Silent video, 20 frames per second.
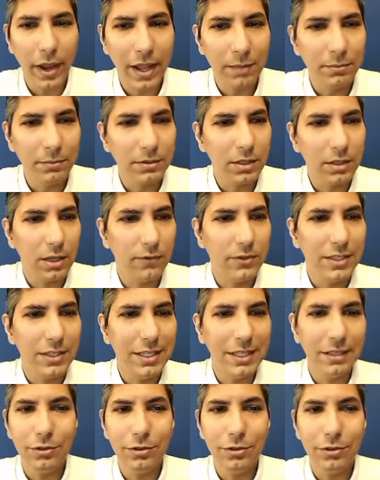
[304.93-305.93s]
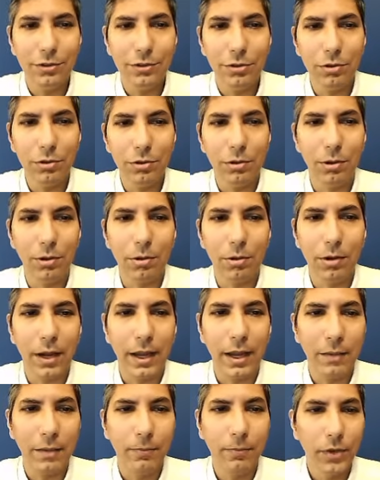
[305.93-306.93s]
grams of tin(II)
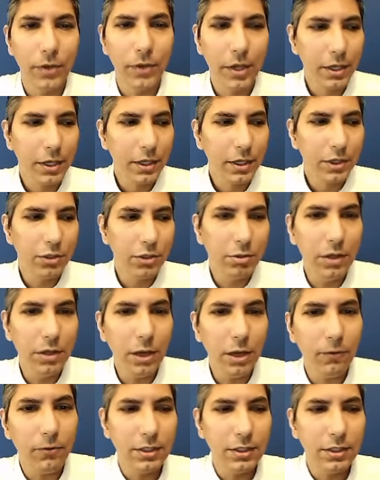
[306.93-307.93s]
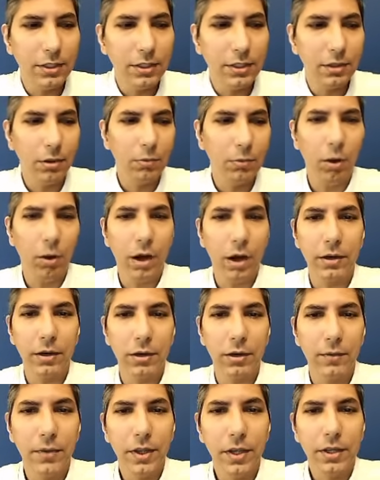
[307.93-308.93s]
chloride to enough distilled
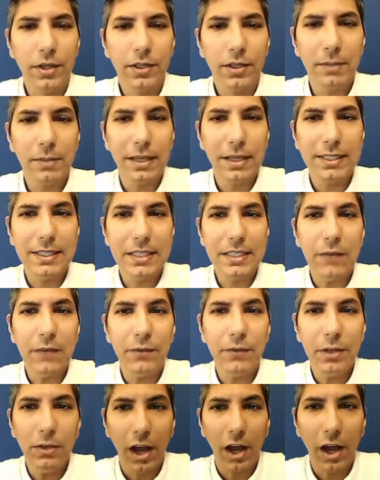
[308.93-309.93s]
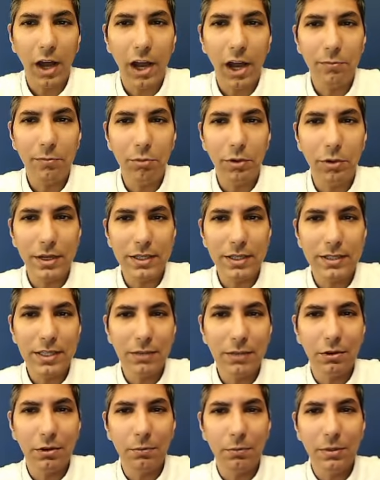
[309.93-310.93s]
water to make 75.0
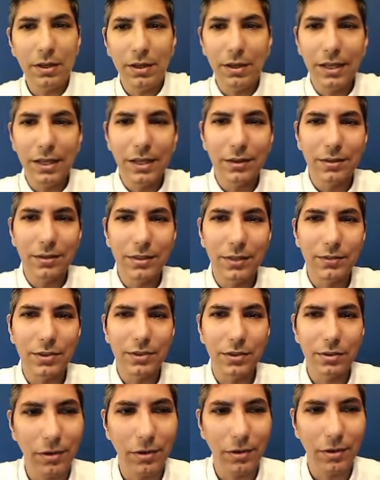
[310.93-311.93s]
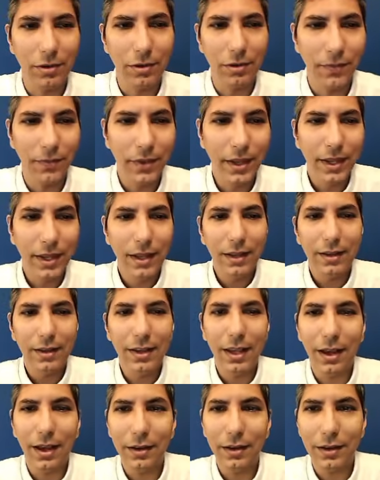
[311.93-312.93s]
milliliters of solution.
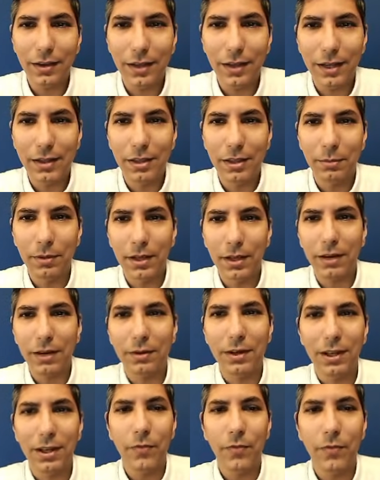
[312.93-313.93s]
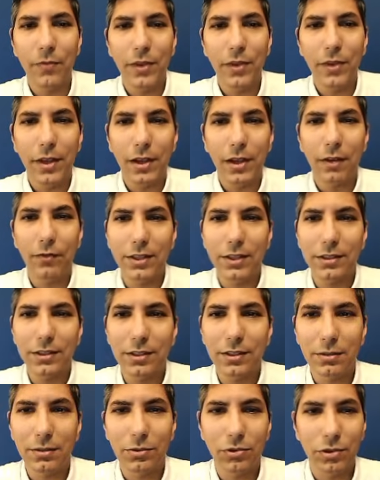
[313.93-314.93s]
Calculate the molarity of this
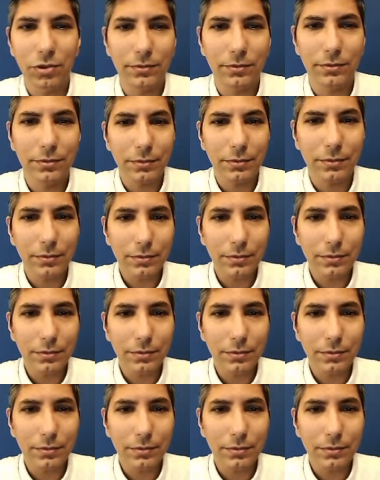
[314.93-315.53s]
solution.